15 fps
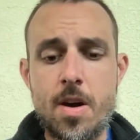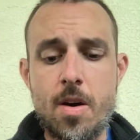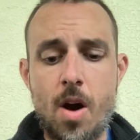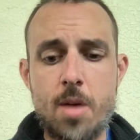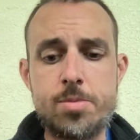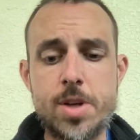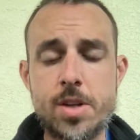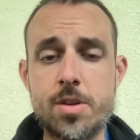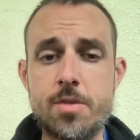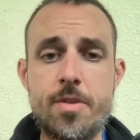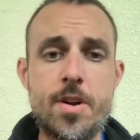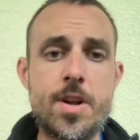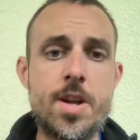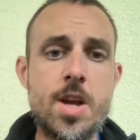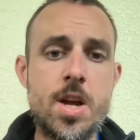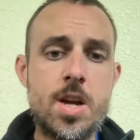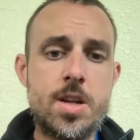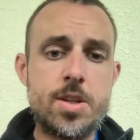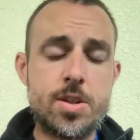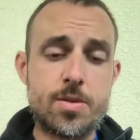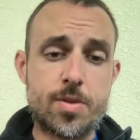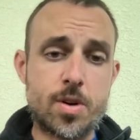objects are very
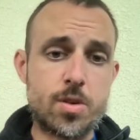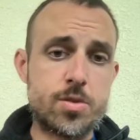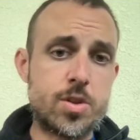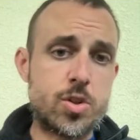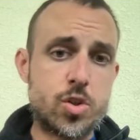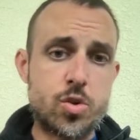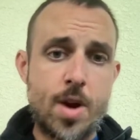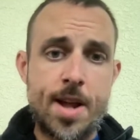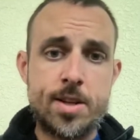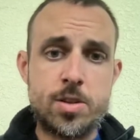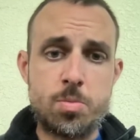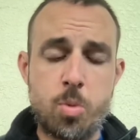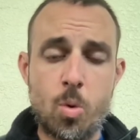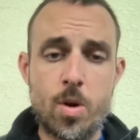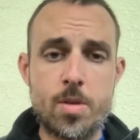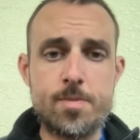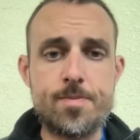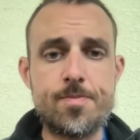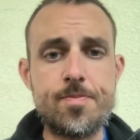difficult to transport